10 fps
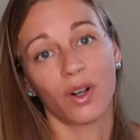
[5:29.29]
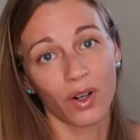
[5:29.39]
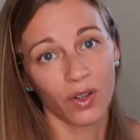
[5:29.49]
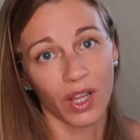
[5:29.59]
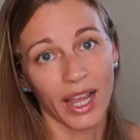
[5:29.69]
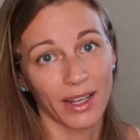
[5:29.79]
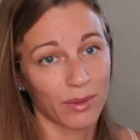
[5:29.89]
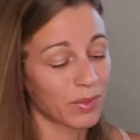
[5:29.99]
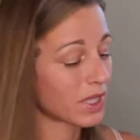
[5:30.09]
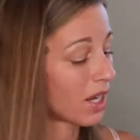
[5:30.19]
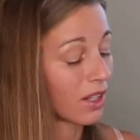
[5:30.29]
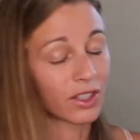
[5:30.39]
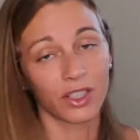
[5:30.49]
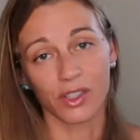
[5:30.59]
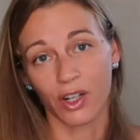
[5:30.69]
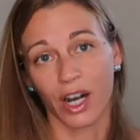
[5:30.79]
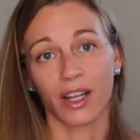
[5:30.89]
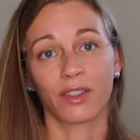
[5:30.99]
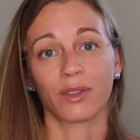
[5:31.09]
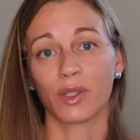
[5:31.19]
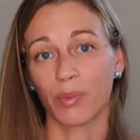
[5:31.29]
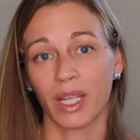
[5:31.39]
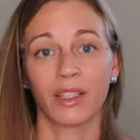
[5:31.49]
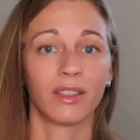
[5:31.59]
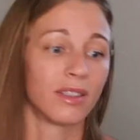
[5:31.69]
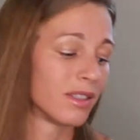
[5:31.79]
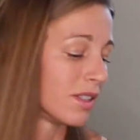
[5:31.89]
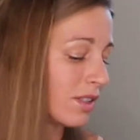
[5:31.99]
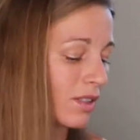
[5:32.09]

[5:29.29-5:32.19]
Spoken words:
all the items, colors, crayons, pens,